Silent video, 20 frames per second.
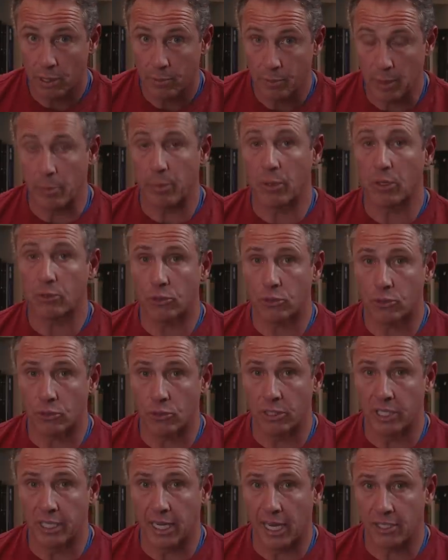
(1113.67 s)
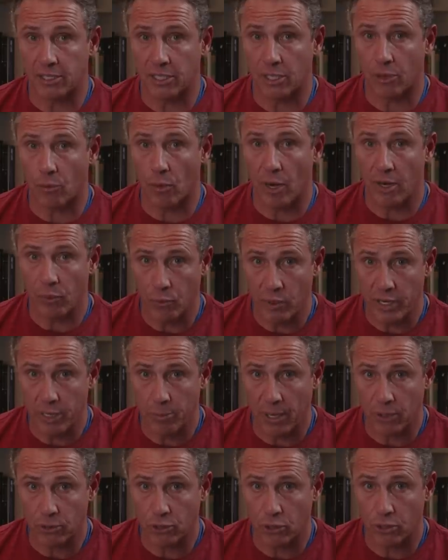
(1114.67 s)
People understood the Nazi threat. Read
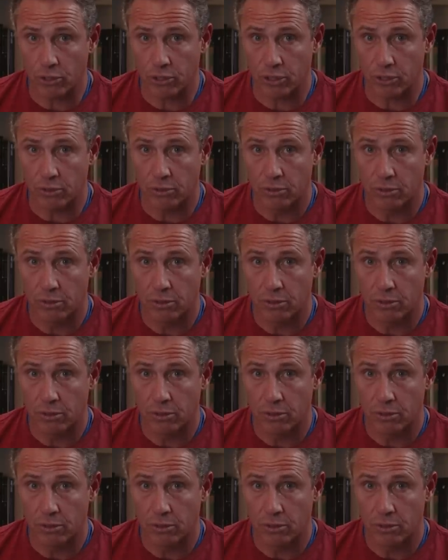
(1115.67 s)
about Churchill.